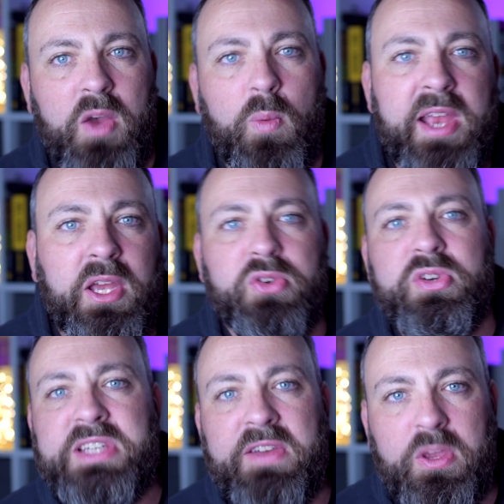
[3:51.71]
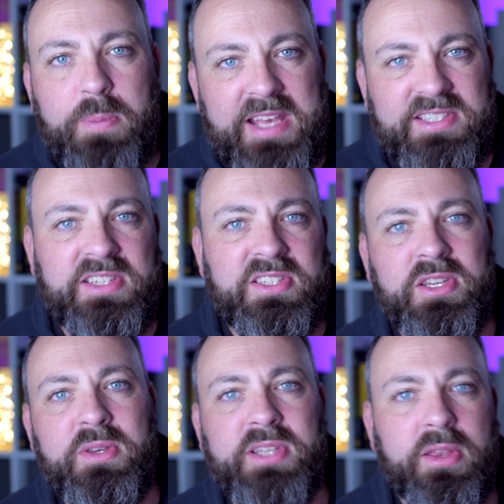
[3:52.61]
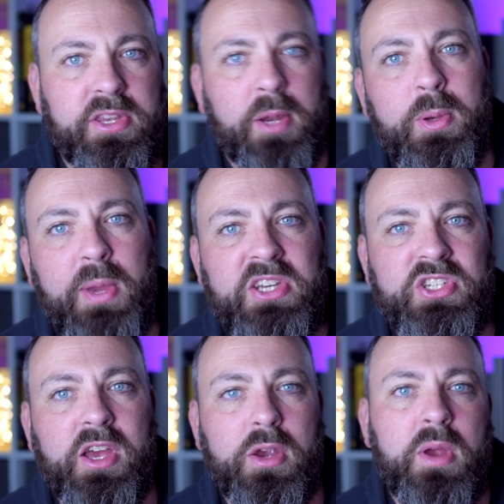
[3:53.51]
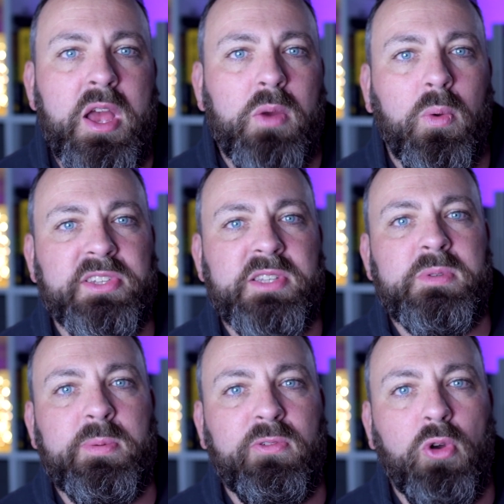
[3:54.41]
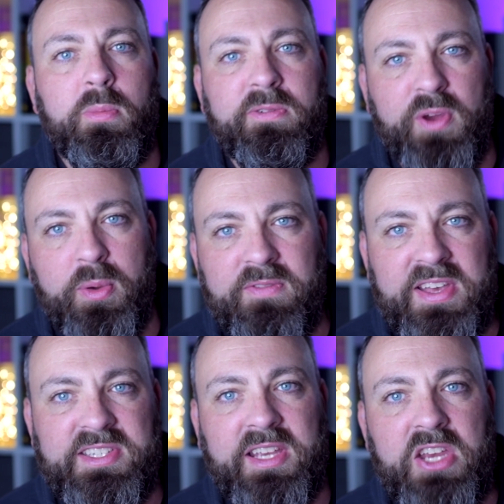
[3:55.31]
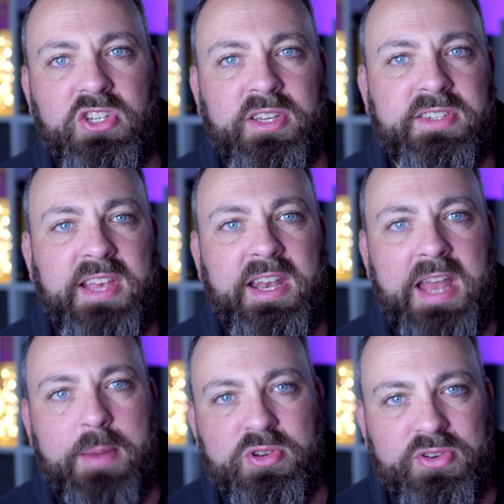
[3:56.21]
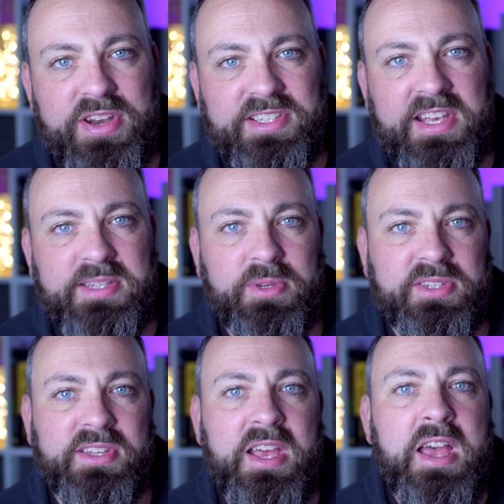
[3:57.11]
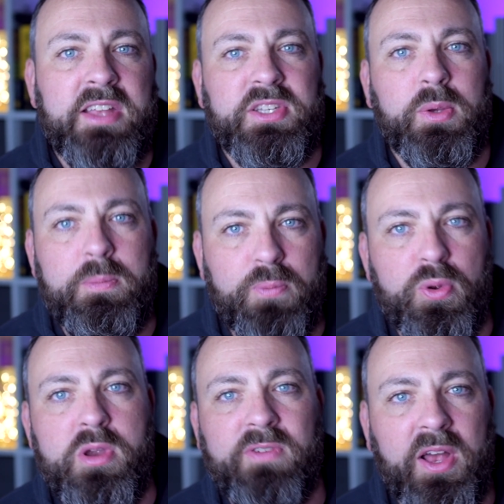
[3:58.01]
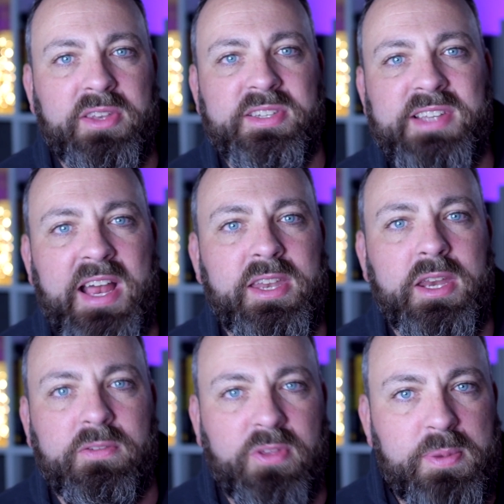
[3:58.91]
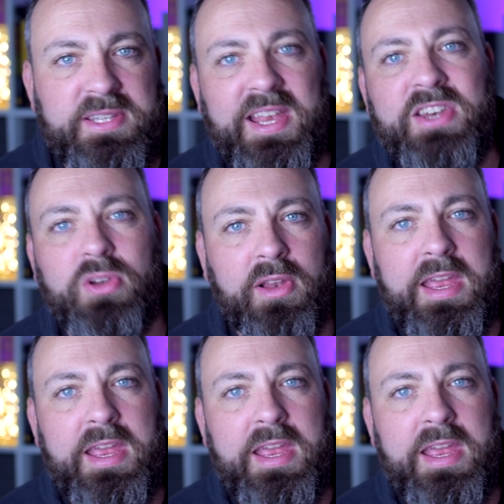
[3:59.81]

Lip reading: Where countries have capacity to do so, the WHO wants them to perform field investigations and laboratory assessments to improve understanding of the potential